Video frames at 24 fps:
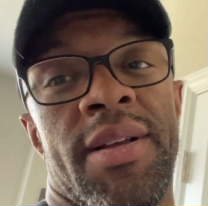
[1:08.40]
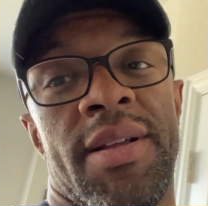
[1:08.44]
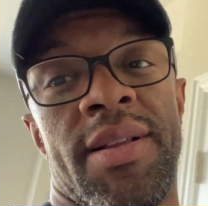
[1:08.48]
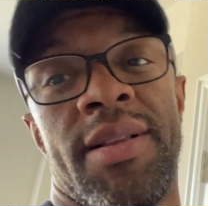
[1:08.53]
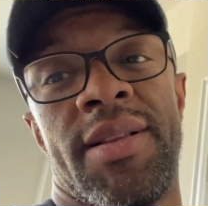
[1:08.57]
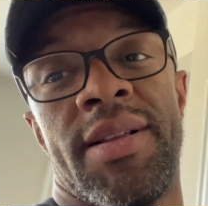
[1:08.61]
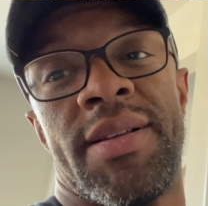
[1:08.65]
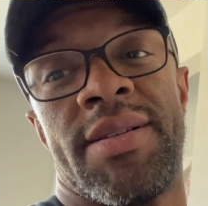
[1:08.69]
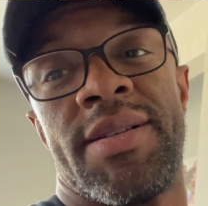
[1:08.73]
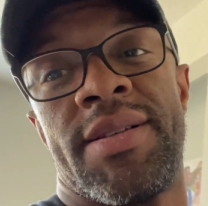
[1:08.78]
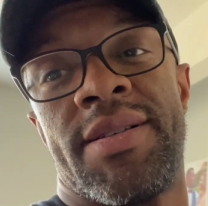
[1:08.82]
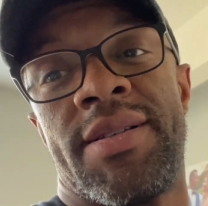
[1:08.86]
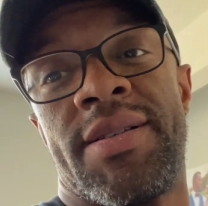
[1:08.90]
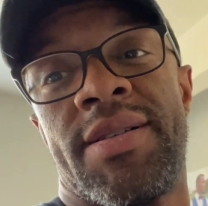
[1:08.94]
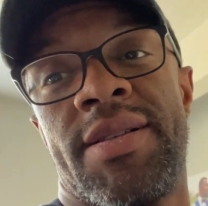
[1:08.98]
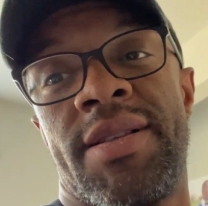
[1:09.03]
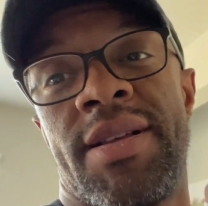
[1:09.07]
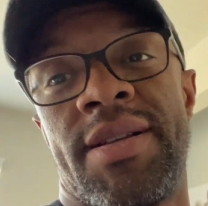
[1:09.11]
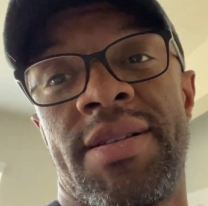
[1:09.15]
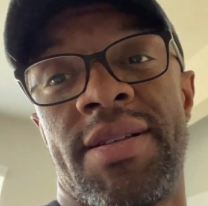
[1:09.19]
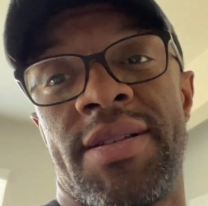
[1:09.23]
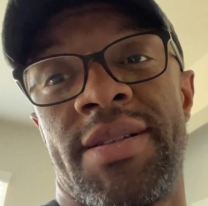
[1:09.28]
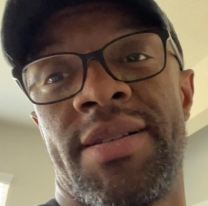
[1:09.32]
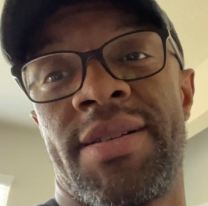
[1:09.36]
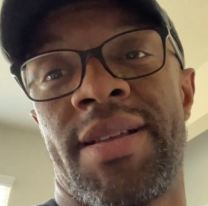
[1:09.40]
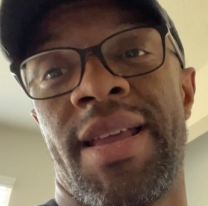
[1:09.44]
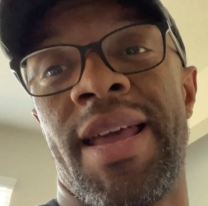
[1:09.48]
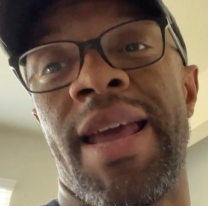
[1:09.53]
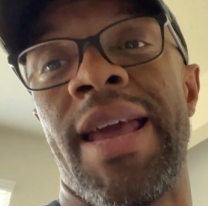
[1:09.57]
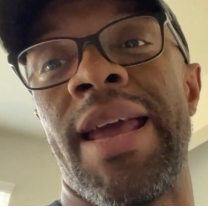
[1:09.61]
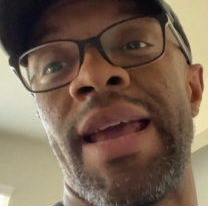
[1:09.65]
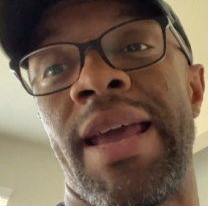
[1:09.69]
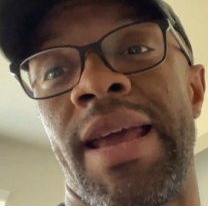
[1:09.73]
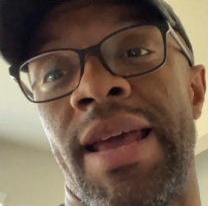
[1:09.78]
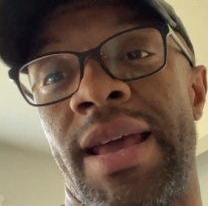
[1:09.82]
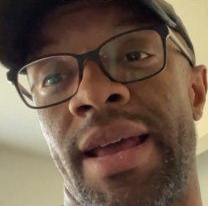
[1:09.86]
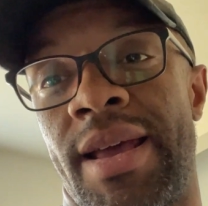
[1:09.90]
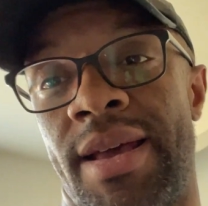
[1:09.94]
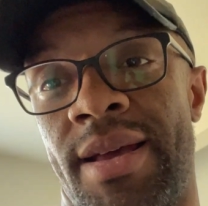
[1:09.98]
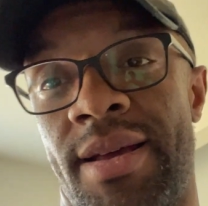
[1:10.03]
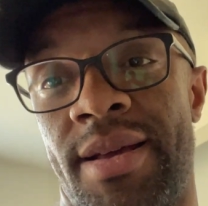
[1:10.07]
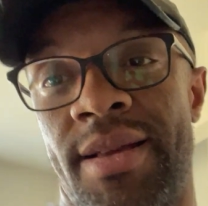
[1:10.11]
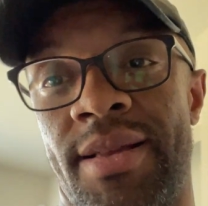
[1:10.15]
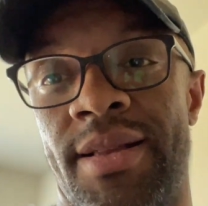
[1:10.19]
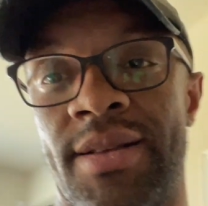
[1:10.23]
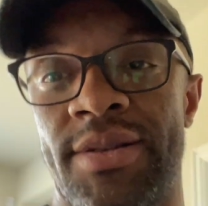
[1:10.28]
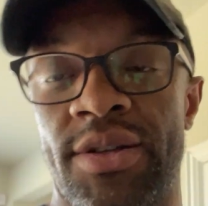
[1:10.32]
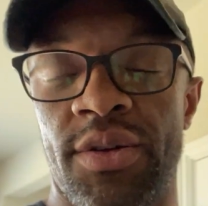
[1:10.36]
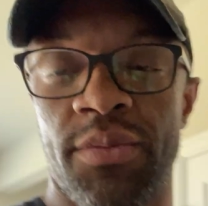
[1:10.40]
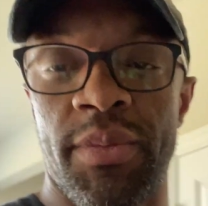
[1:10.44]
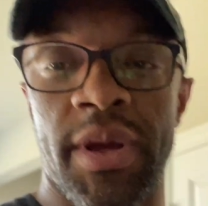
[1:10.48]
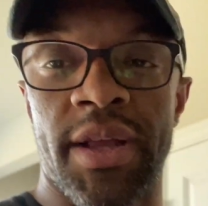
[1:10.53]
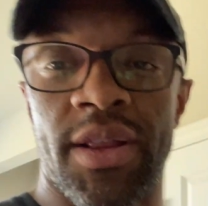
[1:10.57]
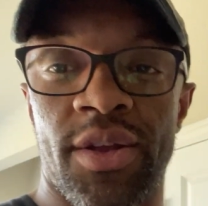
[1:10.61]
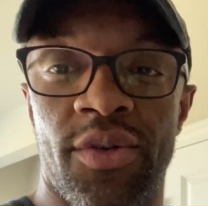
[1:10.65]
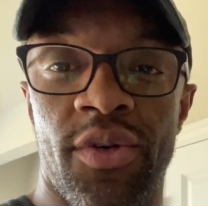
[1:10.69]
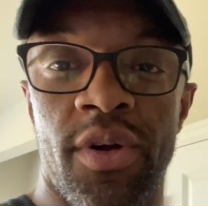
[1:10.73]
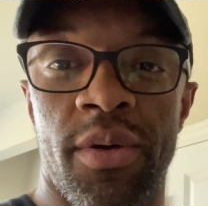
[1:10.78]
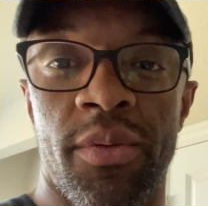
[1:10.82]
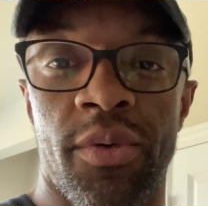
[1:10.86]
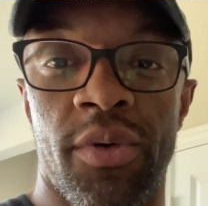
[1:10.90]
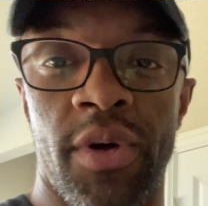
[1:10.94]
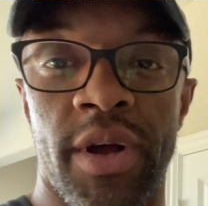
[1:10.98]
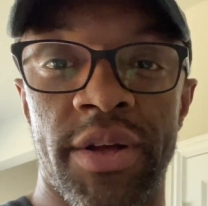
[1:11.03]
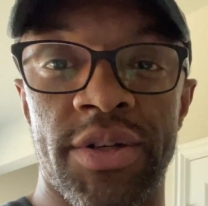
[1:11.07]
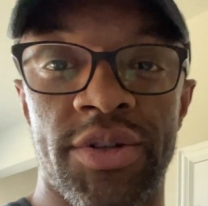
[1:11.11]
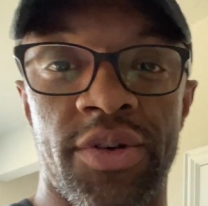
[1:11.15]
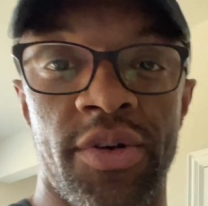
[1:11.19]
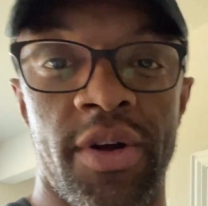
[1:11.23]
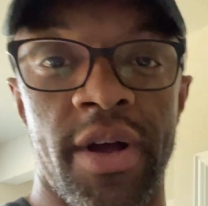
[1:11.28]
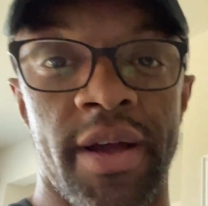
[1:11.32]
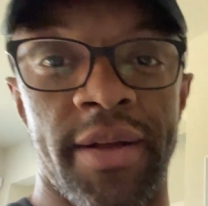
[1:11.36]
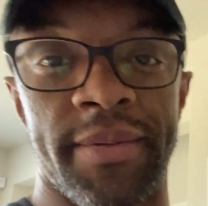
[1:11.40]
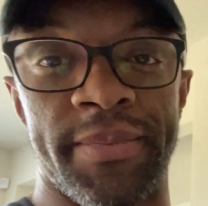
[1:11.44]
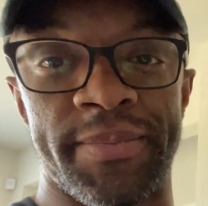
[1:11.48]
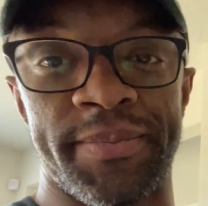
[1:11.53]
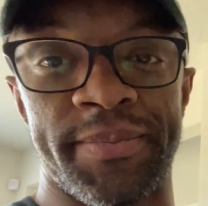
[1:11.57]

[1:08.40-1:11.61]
This is key. This will make the cream of rice great.